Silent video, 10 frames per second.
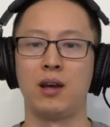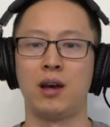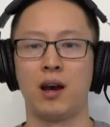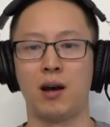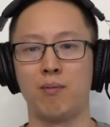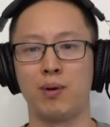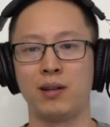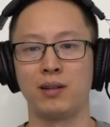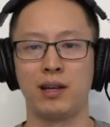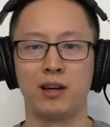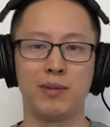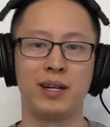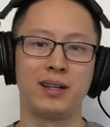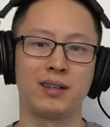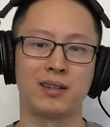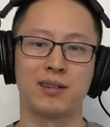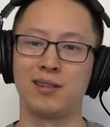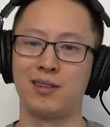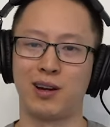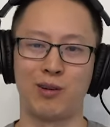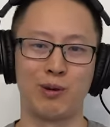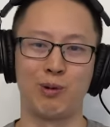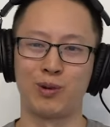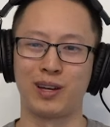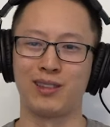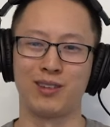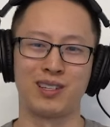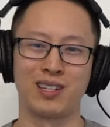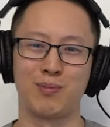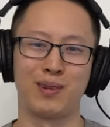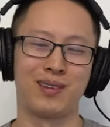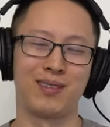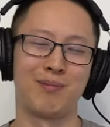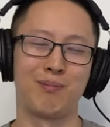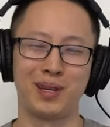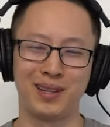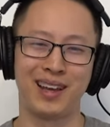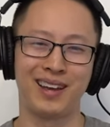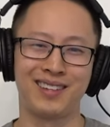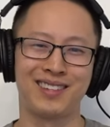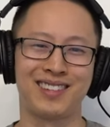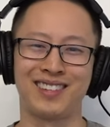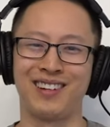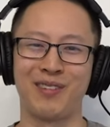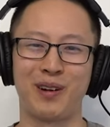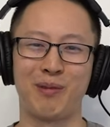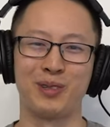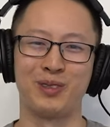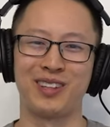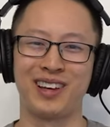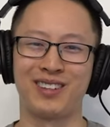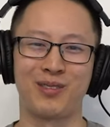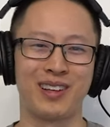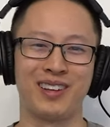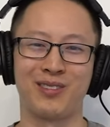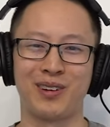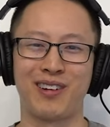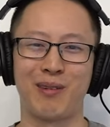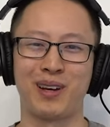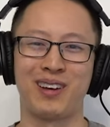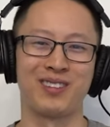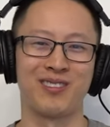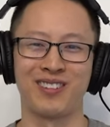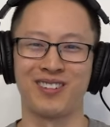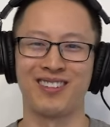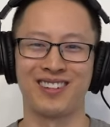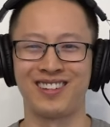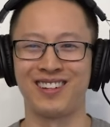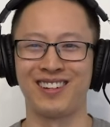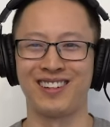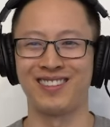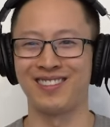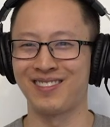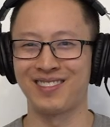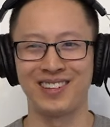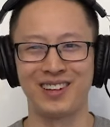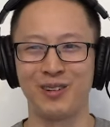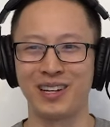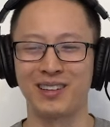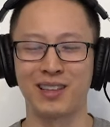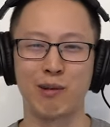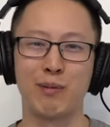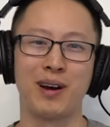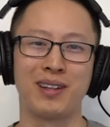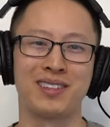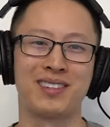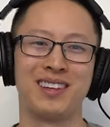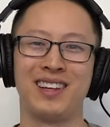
Um, but intermediates generally won't get those as big. big gains. You know, if you're able to do that twenty, twenty-five pounds over, uh, you know, like three months,